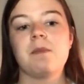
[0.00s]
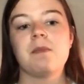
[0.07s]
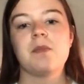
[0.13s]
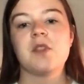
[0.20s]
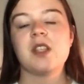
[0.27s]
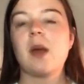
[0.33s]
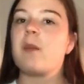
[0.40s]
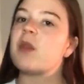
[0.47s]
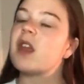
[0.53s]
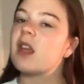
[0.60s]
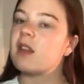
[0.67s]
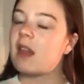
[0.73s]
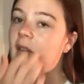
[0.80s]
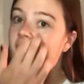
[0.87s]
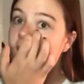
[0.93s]

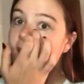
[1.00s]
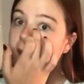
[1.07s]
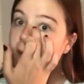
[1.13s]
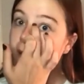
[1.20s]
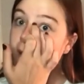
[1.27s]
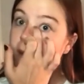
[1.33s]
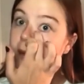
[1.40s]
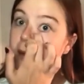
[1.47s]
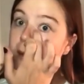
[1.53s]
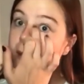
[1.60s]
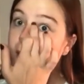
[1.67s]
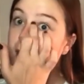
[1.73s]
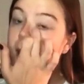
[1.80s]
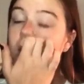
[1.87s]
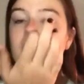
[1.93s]
something that,
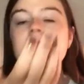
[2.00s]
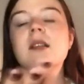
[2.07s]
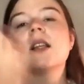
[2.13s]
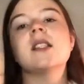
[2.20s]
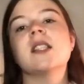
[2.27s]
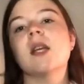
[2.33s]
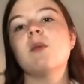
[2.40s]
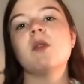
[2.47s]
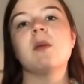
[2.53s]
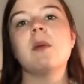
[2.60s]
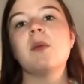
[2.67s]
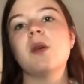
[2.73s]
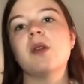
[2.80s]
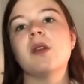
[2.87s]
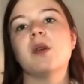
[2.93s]
and same with
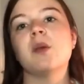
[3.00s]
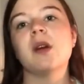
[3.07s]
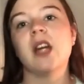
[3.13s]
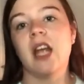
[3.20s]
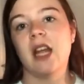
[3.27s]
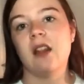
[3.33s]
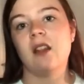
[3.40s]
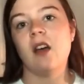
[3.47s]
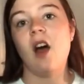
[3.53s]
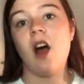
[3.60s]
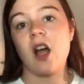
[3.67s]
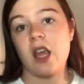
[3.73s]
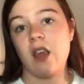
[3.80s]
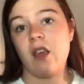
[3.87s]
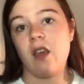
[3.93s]
people who are in the
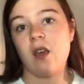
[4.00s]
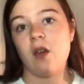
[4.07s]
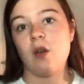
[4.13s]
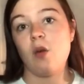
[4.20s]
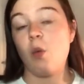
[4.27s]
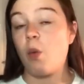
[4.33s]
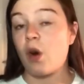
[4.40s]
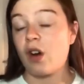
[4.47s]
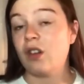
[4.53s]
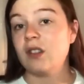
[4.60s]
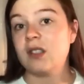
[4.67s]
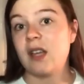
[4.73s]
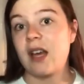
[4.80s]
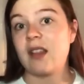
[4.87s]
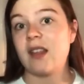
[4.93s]
hockey
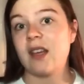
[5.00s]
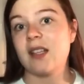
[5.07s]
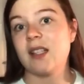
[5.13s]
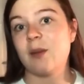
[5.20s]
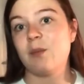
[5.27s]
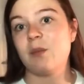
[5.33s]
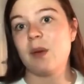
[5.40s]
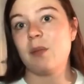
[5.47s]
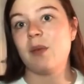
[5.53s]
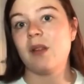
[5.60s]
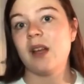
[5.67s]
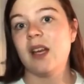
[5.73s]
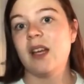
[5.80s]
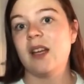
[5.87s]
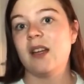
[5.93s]
world. I think some
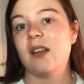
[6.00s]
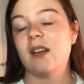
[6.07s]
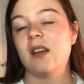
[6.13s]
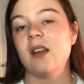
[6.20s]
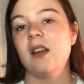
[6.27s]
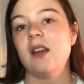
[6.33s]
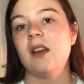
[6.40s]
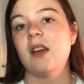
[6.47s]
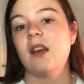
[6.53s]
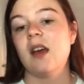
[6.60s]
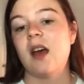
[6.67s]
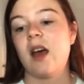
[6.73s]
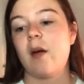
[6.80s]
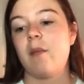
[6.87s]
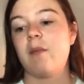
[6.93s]
people in
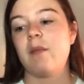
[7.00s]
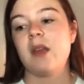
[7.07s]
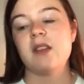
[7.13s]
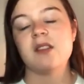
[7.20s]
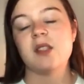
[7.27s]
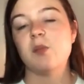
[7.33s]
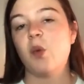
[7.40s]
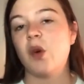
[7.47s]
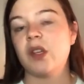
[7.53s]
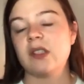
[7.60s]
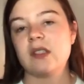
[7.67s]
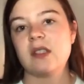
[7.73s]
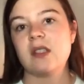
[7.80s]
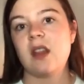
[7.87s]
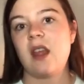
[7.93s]

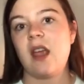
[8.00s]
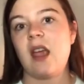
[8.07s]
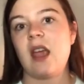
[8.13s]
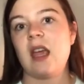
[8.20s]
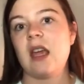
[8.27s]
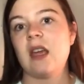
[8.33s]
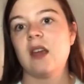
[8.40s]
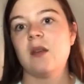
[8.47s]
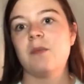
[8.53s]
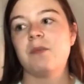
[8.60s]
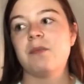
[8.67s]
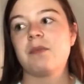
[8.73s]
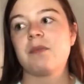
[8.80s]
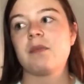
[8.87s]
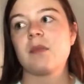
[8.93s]
sports, they
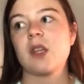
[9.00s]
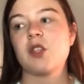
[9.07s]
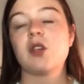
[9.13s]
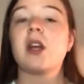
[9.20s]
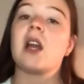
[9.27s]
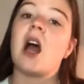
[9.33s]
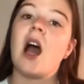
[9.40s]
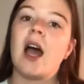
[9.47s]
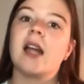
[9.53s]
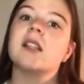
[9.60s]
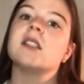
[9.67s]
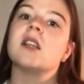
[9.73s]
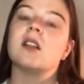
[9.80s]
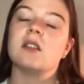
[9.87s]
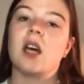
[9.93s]
try to
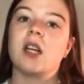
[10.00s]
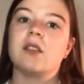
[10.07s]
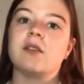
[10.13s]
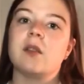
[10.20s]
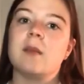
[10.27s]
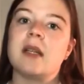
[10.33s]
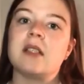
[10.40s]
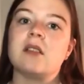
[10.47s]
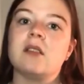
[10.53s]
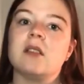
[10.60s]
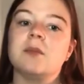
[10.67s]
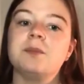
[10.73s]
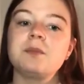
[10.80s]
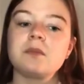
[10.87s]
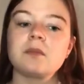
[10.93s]
hide a lot of the mental